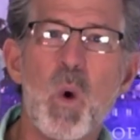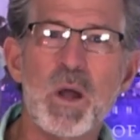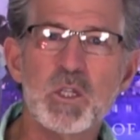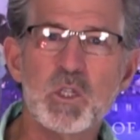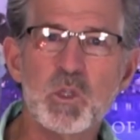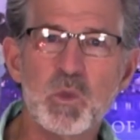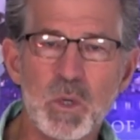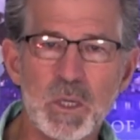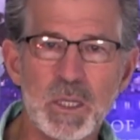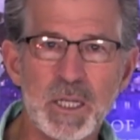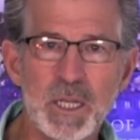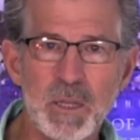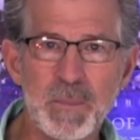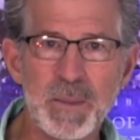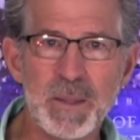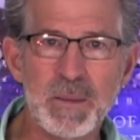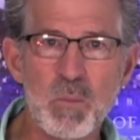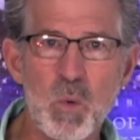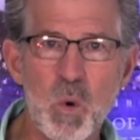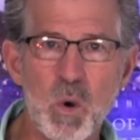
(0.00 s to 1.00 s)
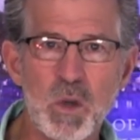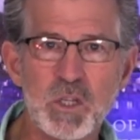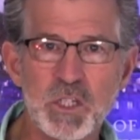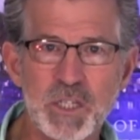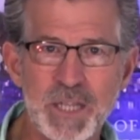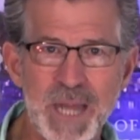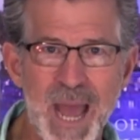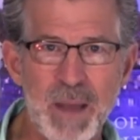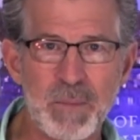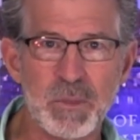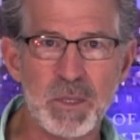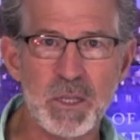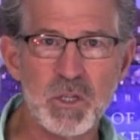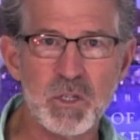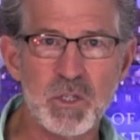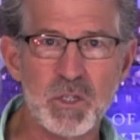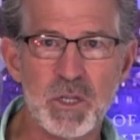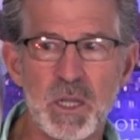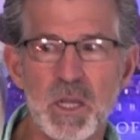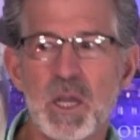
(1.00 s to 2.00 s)
once we're a little bit more
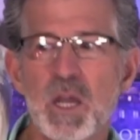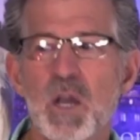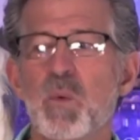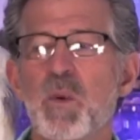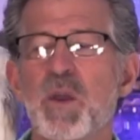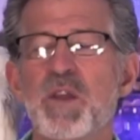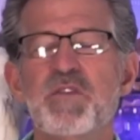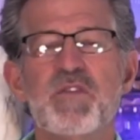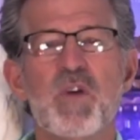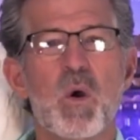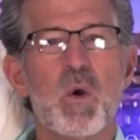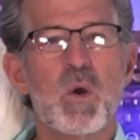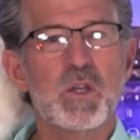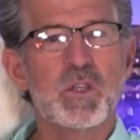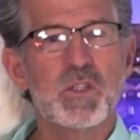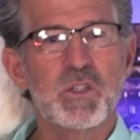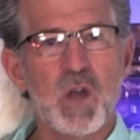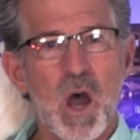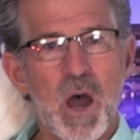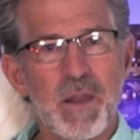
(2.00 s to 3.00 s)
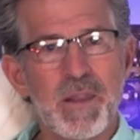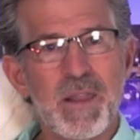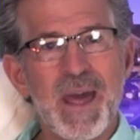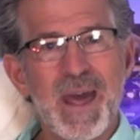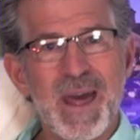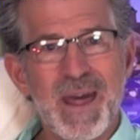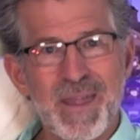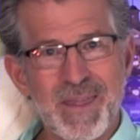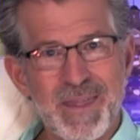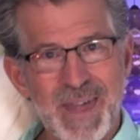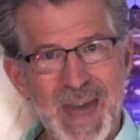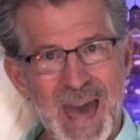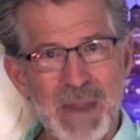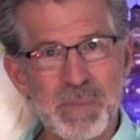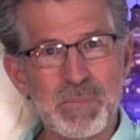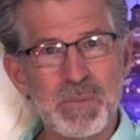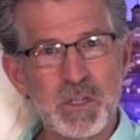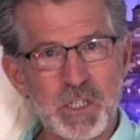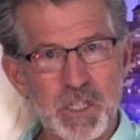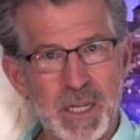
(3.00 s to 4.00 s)
established, we focus on
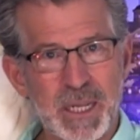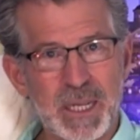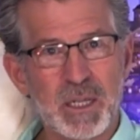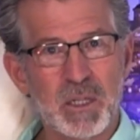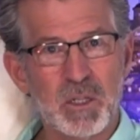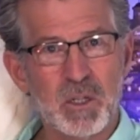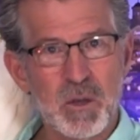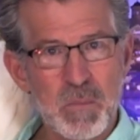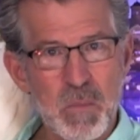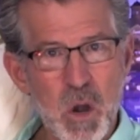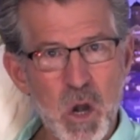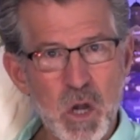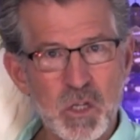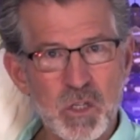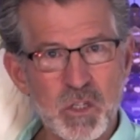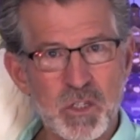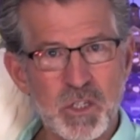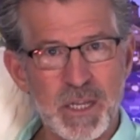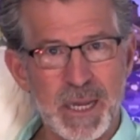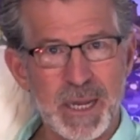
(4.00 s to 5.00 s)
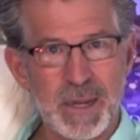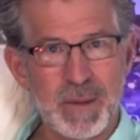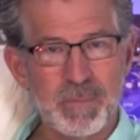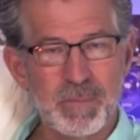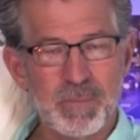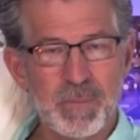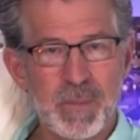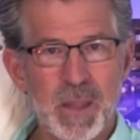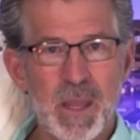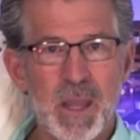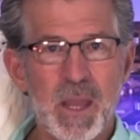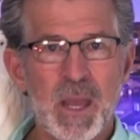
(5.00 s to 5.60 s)
that particular emergency.